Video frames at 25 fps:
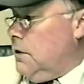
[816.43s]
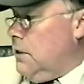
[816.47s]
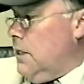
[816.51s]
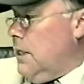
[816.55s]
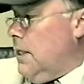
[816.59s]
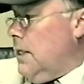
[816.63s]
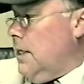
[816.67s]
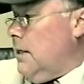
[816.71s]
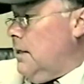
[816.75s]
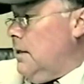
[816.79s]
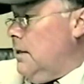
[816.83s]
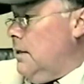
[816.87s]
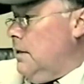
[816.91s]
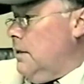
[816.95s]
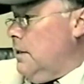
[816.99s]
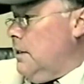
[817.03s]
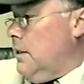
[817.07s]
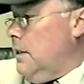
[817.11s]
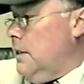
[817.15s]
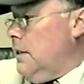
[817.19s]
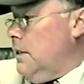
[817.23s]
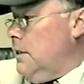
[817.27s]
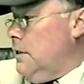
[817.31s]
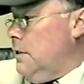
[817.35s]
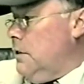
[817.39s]
attack on the
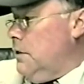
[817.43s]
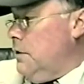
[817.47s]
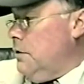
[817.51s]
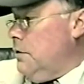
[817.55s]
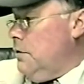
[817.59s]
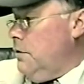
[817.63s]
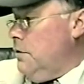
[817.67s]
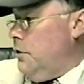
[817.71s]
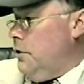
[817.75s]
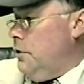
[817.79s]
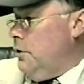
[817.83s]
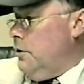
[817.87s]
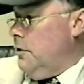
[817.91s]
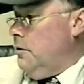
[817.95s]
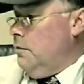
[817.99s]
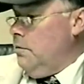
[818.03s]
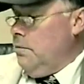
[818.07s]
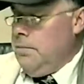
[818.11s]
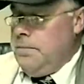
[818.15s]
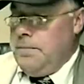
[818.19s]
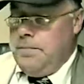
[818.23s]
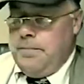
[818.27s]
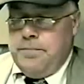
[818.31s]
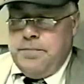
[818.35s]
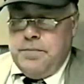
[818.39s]
Constitution, and
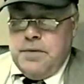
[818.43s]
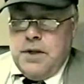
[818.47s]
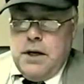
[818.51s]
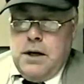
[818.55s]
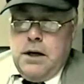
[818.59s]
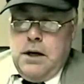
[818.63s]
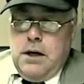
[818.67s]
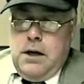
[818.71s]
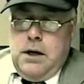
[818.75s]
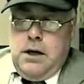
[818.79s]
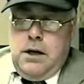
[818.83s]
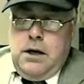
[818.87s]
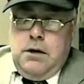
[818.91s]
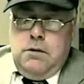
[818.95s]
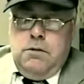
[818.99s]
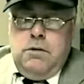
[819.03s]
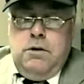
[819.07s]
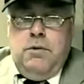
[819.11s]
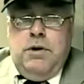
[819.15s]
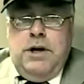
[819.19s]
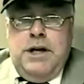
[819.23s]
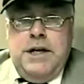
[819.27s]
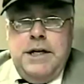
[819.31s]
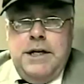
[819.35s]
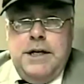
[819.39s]
we
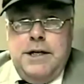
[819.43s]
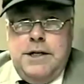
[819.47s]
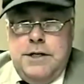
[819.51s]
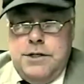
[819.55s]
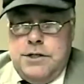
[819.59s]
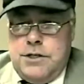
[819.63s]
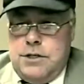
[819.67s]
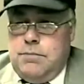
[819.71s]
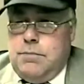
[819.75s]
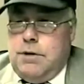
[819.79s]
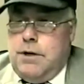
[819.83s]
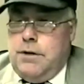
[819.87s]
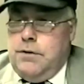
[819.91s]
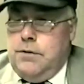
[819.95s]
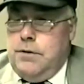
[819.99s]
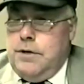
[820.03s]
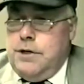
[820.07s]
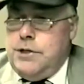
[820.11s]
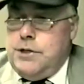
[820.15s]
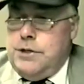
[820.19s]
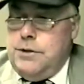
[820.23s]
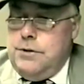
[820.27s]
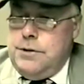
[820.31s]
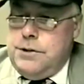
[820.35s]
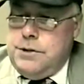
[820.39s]
want to get into some other
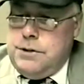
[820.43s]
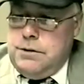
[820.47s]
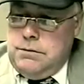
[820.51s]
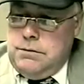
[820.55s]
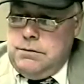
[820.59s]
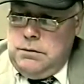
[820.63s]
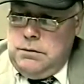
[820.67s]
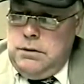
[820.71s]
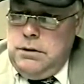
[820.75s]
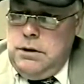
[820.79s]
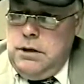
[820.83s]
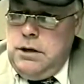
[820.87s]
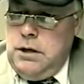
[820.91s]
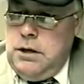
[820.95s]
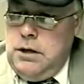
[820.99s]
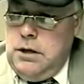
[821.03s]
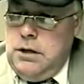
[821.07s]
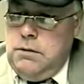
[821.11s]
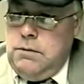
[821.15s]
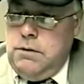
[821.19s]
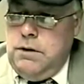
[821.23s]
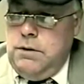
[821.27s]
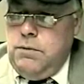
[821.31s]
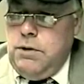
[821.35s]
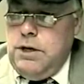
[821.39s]
issues.
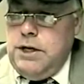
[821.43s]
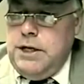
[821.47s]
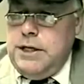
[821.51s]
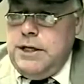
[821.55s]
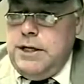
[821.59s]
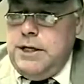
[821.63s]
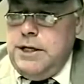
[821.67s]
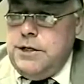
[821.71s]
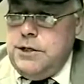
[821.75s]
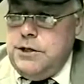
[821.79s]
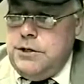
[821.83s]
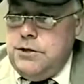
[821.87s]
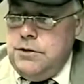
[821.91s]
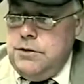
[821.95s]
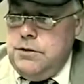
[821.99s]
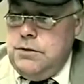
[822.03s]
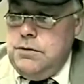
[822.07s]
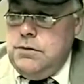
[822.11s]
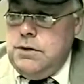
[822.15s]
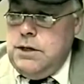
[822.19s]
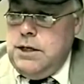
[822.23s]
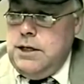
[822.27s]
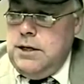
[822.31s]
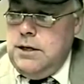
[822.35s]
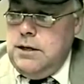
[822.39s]
we want to get
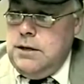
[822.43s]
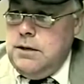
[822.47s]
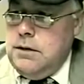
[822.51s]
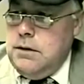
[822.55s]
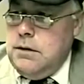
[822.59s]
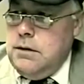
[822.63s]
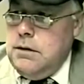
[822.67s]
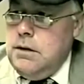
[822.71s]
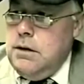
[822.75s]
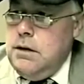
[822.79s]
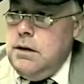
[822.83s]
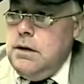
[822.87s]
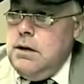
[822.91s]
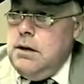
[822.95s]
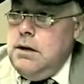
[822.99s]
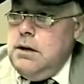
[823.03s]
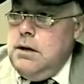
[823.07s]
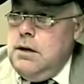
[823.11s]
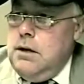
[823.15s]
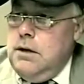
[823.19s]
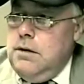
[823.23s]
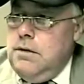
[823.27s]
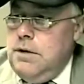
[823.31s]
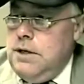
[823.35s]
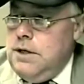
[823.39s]
into uh,
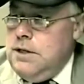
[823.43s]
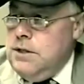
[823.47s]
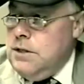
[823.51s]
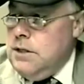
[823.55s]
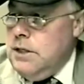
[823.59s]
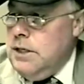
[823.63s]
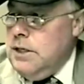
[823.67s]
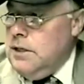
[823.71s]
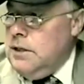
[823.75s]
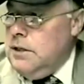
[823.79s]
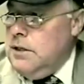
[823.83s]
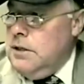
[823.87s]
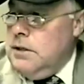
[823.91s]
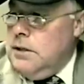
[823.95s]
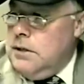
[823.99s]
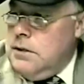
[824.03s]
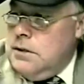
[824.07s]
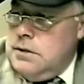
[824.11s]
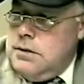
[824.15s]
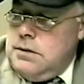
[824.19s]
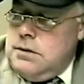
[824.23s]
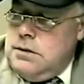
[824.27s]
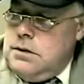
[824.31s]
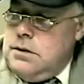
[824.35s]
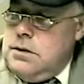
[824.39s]
things like
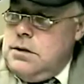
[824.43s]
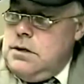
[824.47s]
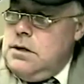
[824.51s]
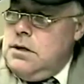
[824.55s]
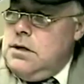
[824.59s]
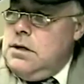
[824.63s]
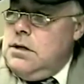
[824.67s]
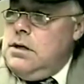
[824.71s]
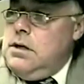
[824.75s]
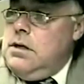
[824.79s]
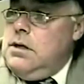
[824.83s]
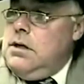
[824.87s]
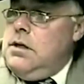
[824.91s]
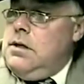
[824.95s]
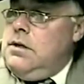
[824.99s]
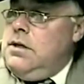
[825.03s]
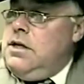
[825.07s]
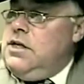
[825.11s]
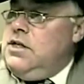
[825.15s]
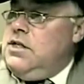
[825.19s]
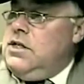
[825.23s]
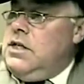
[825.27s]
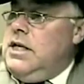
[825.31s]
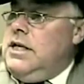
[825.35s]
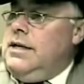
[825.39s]

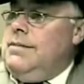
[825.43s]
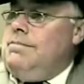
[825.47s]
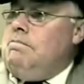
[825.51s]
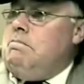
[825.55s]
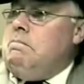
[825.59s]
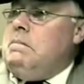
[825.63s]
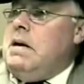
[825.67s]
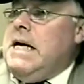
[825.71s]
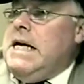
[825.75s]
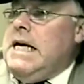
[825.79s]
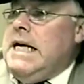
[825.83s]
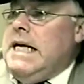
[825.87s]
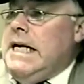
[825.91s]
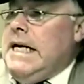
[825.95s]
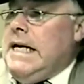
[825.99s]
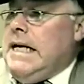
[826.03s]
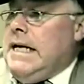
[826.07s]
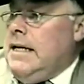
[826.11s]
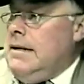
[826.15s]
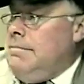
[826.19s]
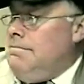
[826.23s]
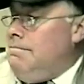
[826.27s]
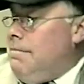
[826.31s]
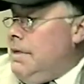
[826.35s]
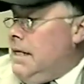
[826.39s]
things like
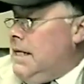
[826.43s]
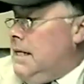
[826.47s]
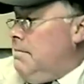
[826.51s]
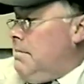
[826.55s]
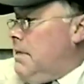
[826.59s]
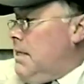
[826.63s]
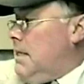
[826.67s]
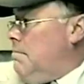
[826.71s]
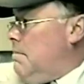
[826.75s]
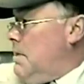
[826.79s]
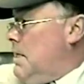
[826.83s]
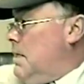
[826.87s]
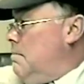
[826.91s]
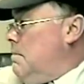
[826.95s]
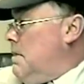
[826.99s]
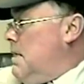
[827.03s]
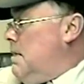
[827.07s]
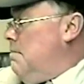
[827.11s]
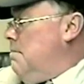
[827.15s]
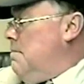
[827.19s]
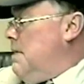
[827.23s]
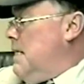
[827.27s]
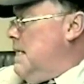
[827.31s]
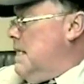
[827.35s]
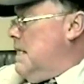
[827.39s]
money, money, money, money, money,
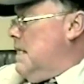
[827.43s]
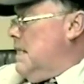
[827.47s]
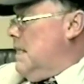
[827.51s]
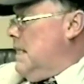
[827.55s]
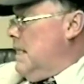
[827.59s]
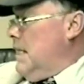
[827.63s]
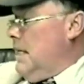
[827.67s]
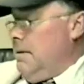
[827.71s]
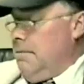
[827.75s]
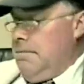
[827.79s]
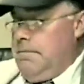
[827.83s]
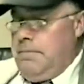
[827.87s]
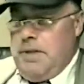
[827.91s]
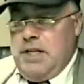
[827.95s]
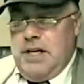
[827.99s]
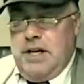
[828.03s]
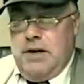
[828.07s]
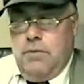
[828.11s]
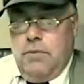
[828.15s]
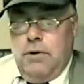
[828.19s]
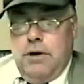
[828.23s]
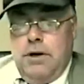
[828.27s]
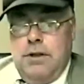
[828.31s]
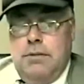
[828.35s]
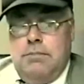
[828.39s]
money.
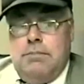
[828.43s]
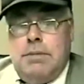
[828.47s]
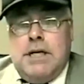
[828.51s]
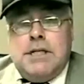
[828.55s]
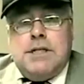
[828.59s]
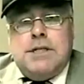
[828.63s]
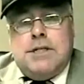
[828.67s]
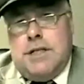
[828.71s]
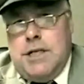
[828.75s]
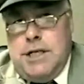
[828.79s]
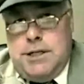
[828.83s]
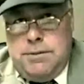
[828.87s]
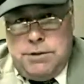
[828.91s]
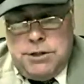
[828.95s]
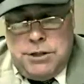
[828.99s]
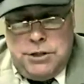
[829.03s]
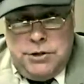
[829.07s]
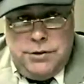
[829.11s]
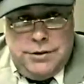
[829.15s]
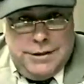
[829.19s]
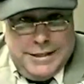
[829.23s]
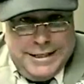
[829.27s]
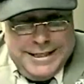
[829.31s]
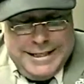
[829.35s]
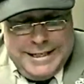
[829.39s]
And one of the best tapes
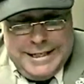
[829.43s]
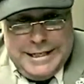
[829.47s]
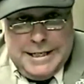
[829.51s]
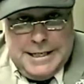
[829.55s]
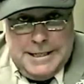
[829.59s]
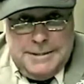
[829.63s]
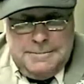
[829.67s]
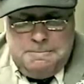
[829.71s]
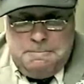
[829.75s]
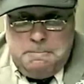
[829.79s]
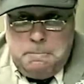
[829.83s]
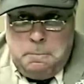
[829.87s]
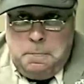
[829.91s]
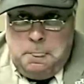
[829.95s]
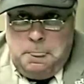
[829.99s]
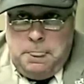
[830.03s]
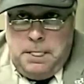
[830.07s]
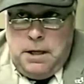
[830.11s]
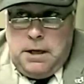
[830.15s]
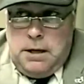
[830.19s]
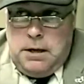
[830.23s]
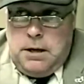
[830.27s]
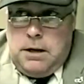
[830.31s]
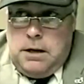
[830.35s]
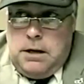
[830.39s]
you can get
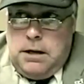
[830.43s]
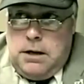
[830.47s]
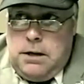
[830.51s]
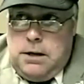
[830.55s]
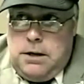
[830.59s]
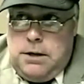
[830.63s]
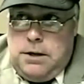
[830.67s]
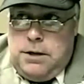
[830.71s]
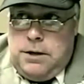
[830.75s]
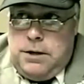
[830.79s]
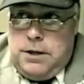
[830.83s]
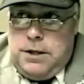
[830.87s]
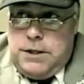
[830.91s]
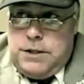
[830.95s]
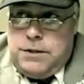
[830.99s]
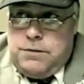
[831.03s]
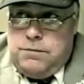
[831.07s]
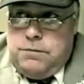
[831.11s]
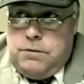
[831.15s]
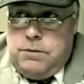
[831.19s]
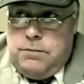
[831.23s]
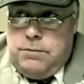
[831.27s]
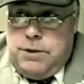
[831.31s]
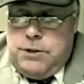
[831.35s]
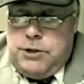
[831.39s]
is
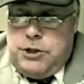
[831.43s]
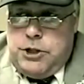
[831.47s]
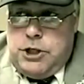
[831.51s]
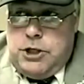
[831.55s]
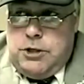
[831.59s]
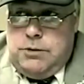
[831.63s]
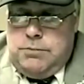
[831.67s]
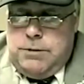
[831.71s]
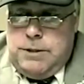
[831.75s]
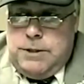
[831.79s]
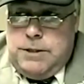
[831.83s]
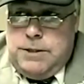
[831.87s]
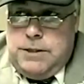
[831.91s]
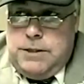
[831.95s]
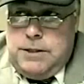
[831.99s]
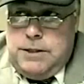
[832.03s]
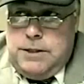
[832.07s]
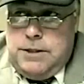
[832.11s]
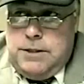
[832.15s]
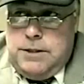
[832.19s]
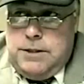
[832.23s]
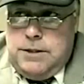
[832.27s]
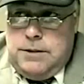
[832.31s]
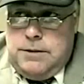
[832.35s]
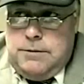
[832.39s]
from a gentleman
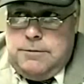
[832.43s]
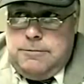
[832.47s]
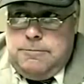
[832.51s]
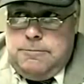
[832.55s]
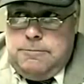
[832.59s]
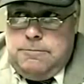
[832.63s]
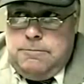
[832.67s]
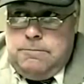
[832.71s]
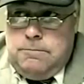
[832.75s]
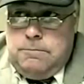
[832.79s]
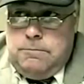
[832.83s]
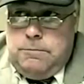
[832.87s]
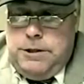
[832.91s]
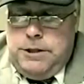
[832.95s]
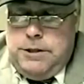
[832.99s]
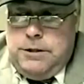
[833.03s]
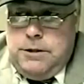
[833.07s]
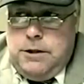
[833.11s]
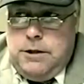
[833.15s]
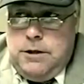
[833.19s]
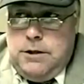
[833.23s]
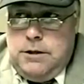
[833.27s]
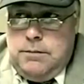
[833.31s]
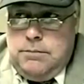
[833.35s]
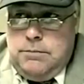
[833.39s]
uh, we
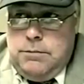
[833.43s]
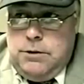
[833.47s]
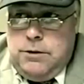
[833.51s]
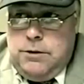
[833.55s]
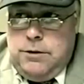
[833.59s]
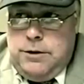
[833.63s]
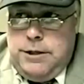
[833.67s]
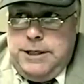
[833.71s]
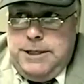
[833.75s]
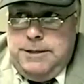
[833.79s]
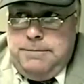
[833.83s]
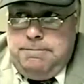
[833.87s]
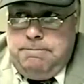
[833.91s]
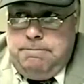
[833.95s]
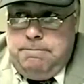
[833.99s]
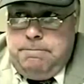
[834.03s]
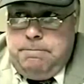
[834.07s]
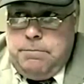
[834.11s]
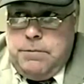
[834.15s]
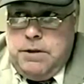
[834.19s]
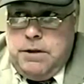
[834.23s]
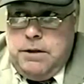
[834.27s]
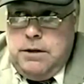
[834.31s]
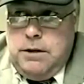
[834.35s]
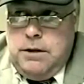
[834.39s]
call him Ernie
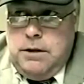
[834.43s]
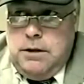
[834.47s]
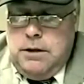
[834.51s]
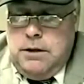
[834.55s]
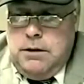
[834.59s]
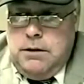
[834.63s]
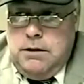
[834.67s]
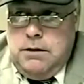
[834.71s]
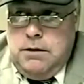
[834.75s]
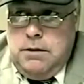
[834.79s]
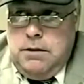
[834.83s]
uh,